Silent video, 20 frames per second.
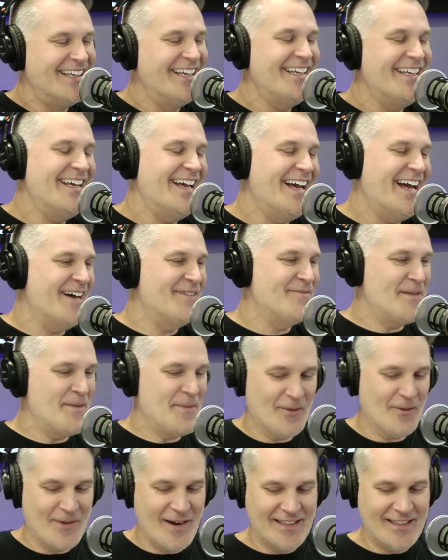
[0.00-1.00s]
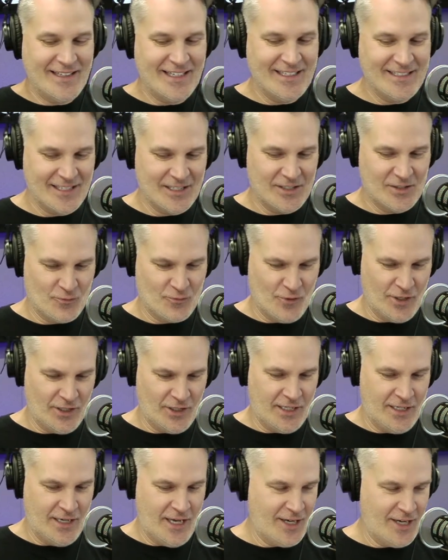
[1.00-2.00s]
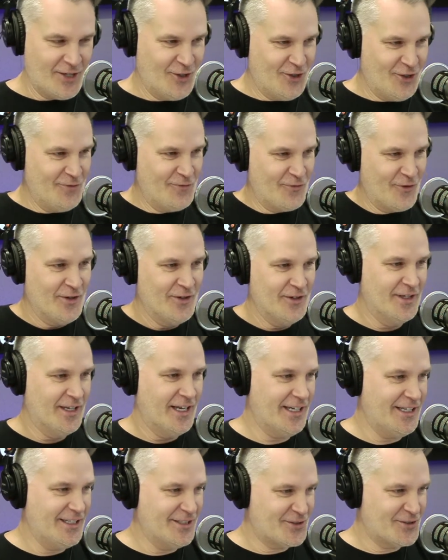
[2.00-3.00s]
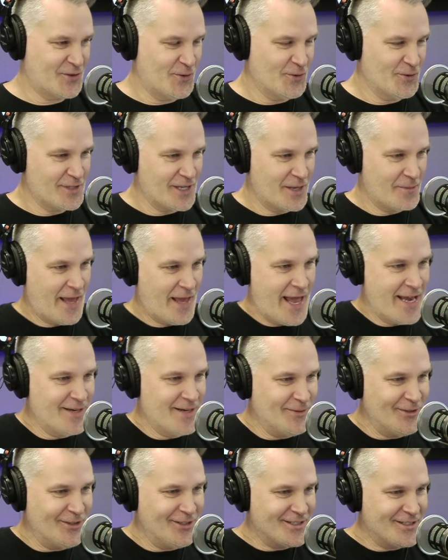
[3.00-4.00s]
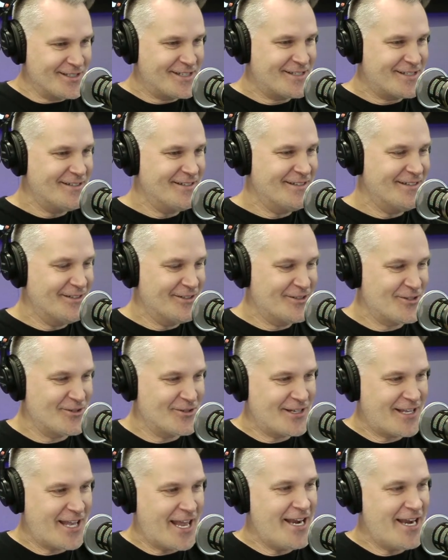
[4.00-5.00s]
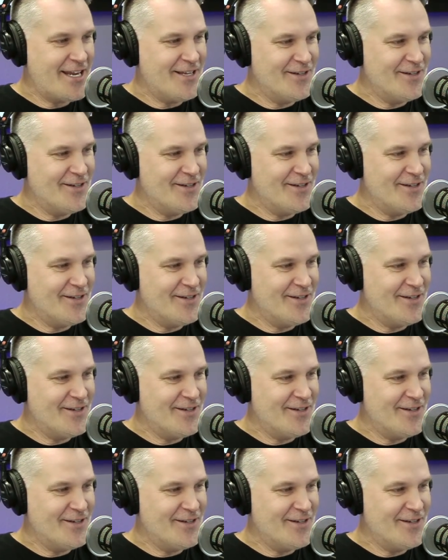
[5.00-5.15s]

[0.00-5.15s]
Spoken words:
Yeah, people write things. It's really not good for, and it screws up animals' circadian